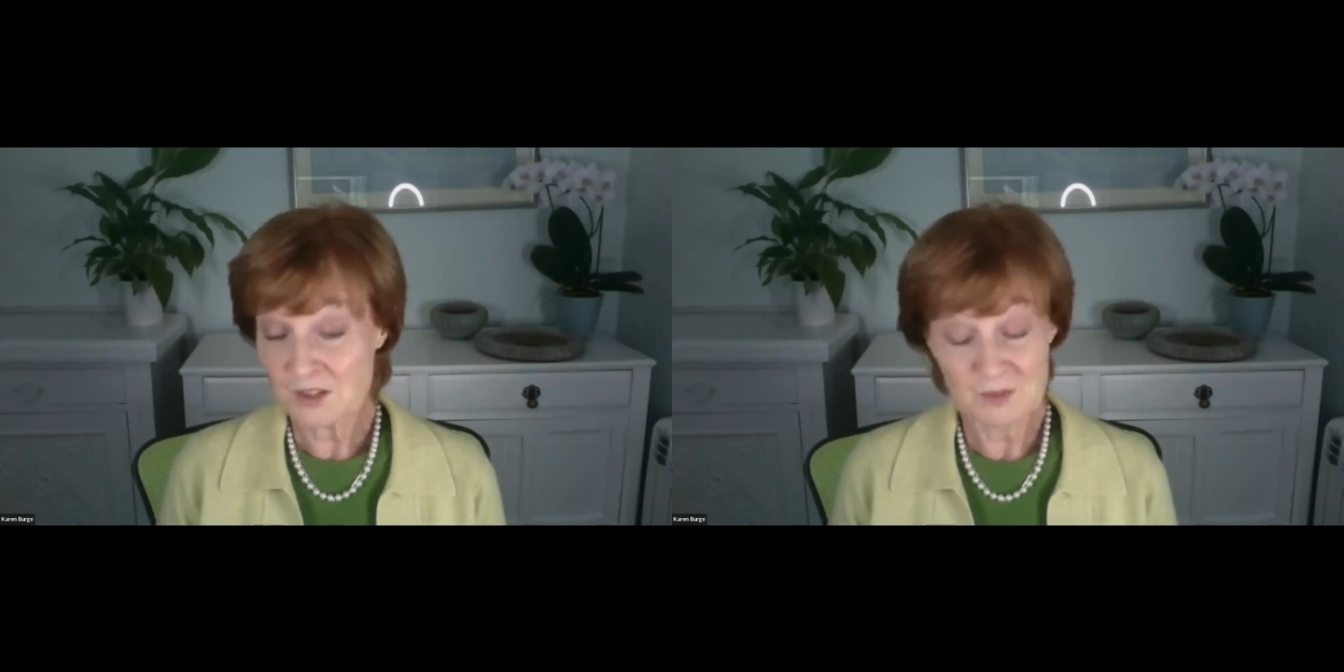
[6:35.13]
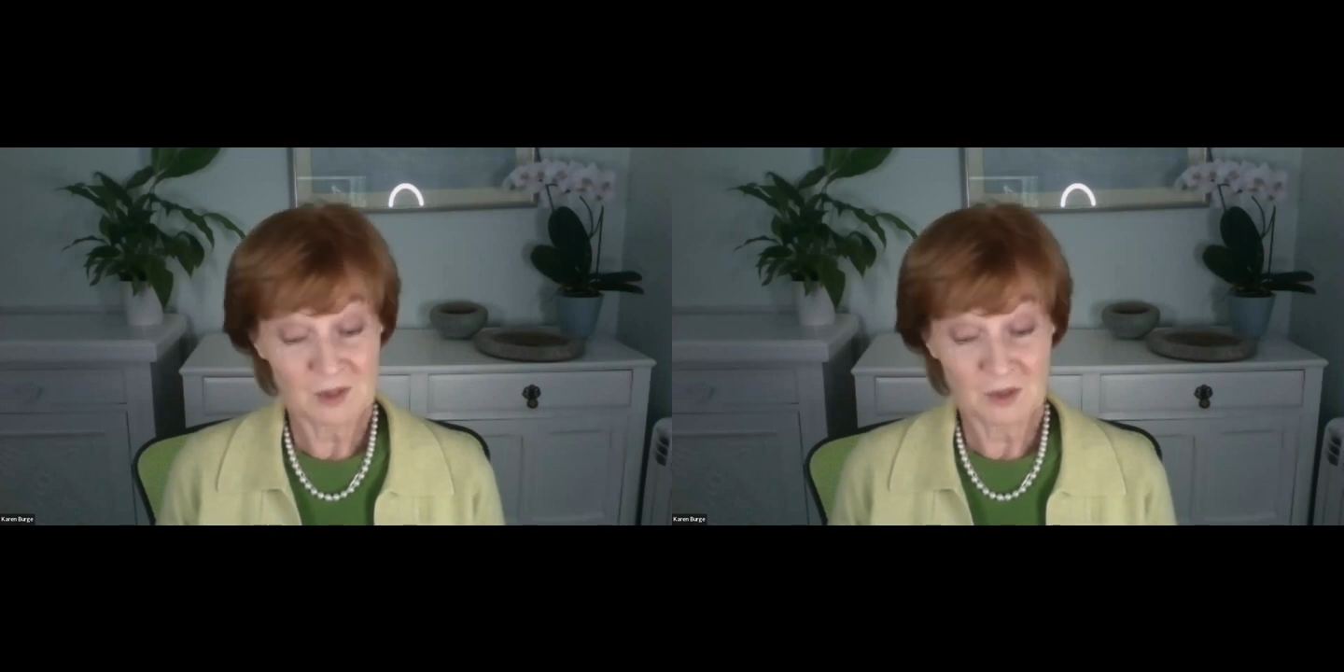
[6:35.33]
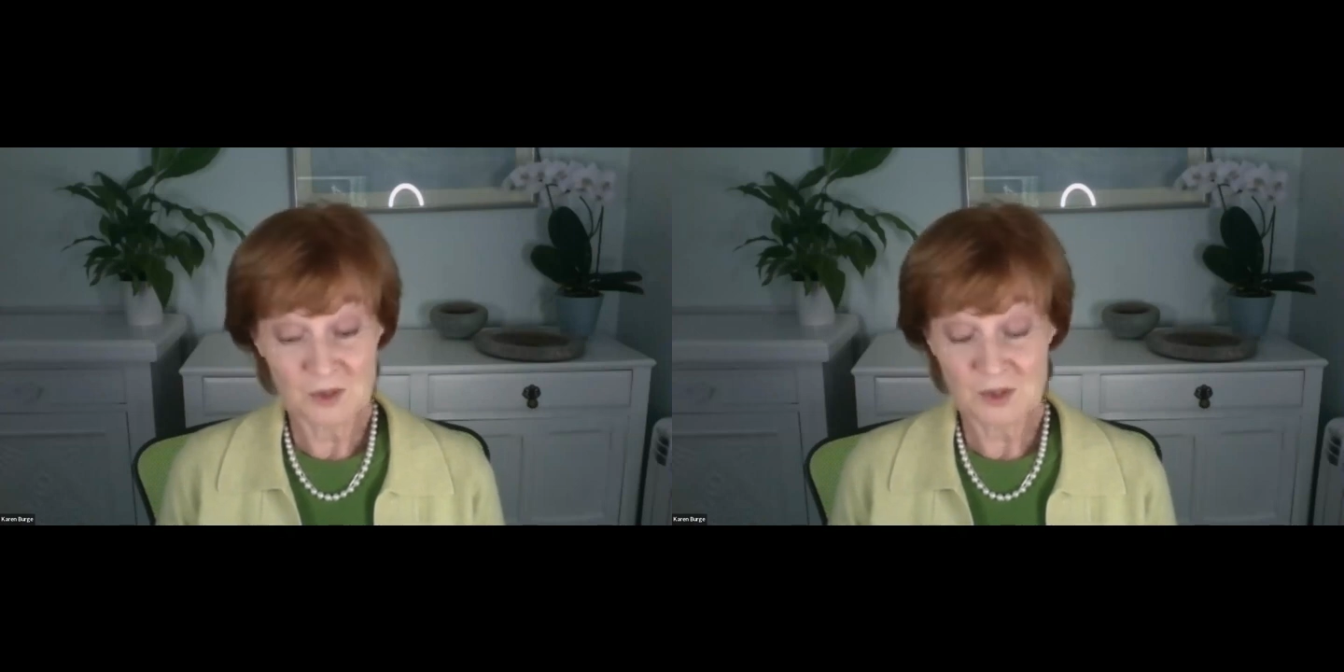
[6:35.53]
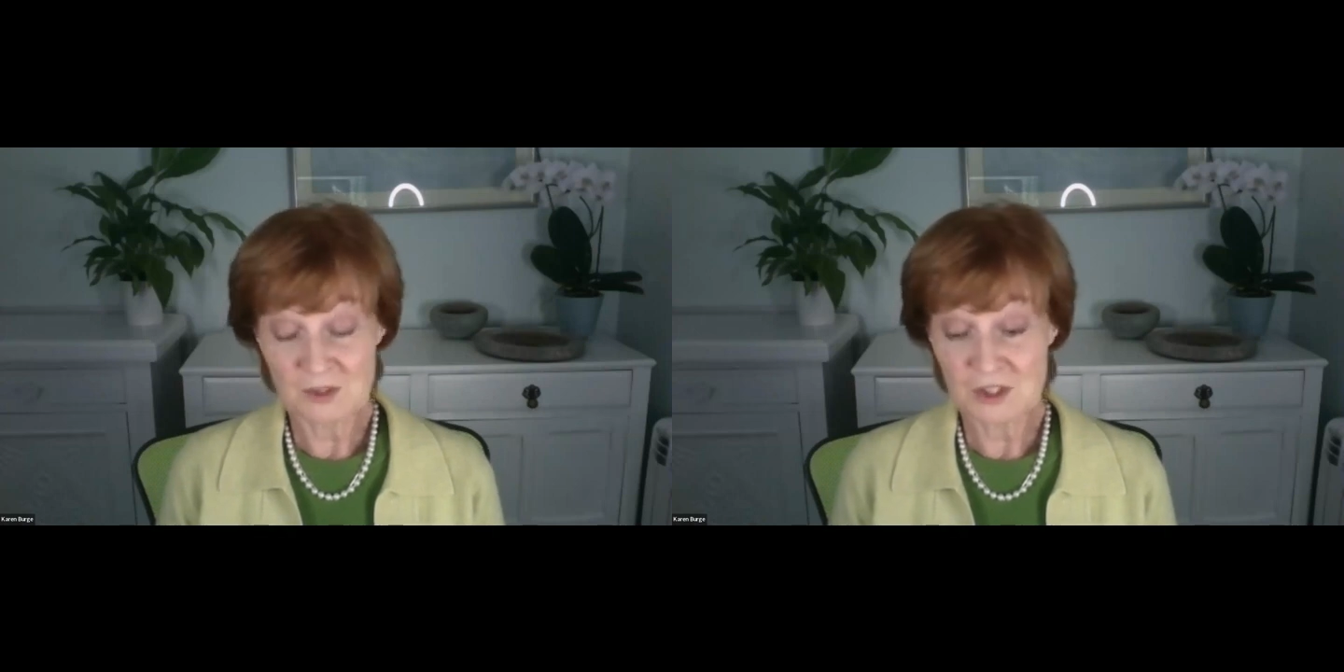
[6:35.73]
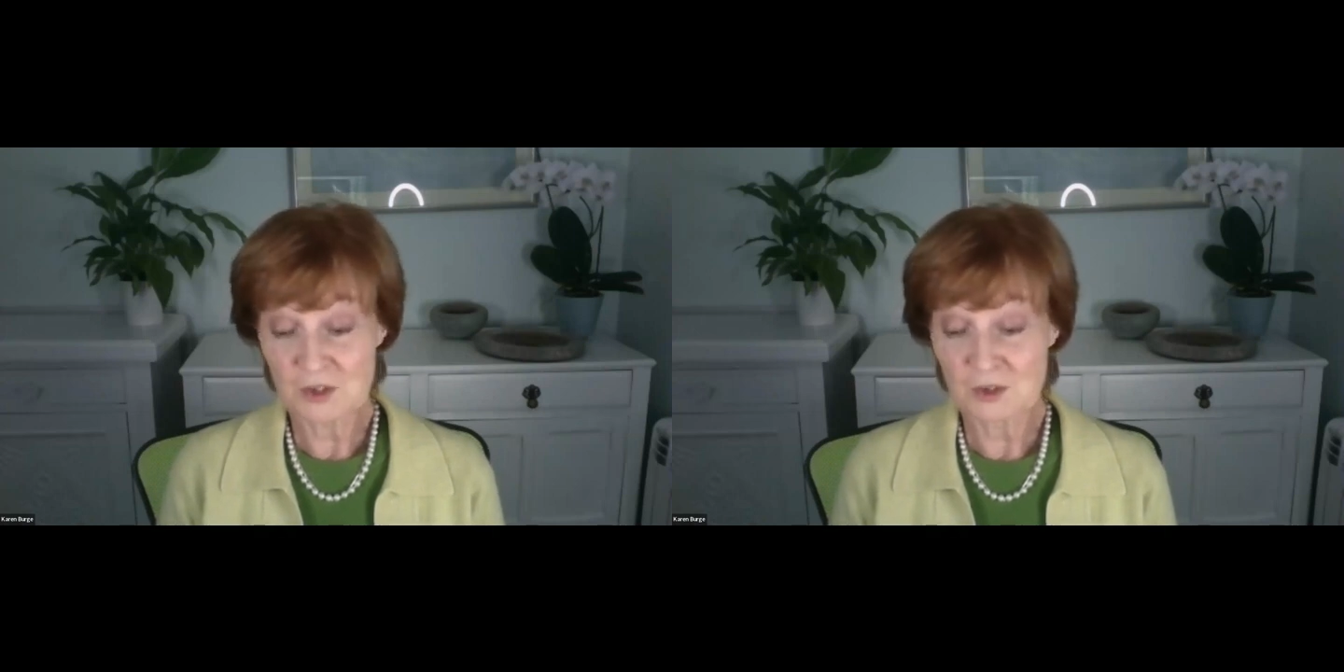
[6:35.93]
long
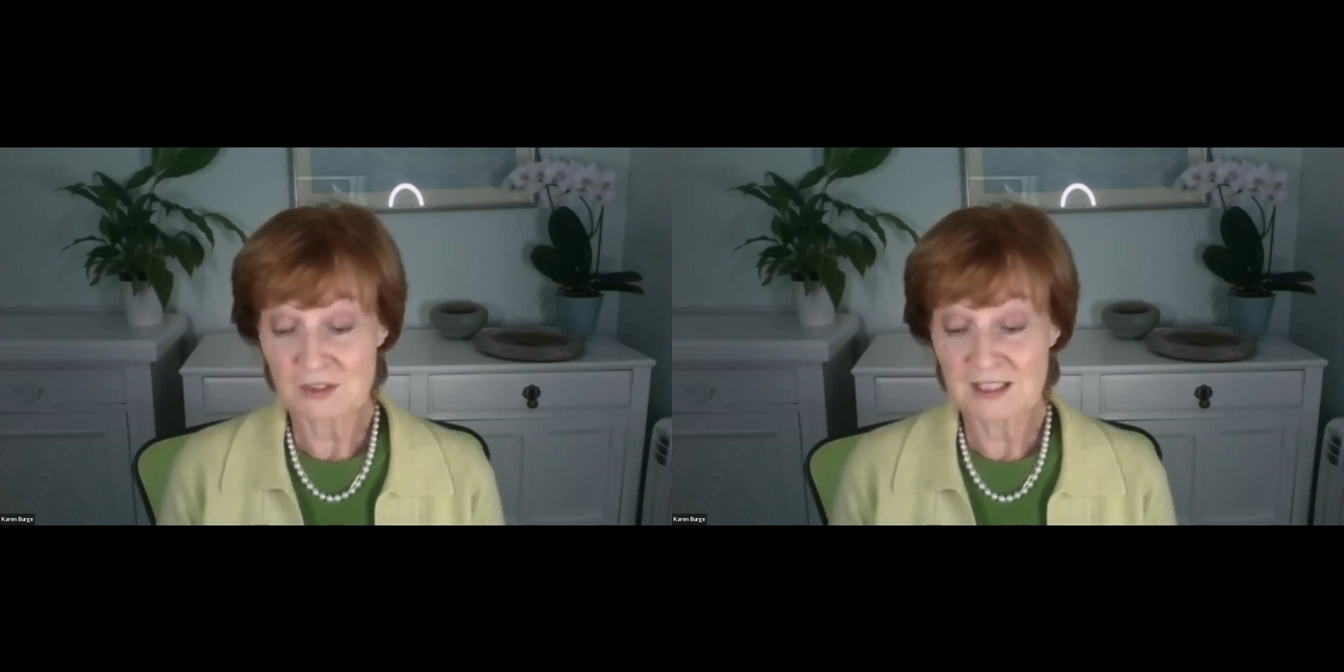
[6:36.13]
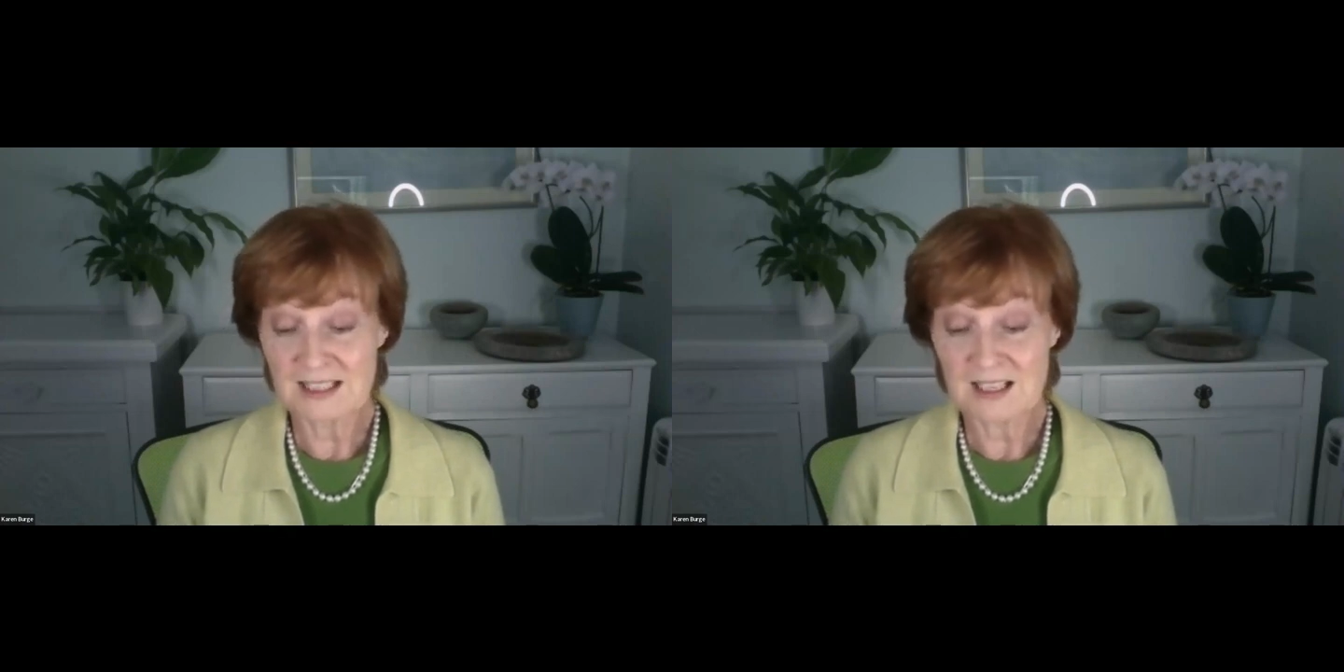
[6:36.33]
story short, really,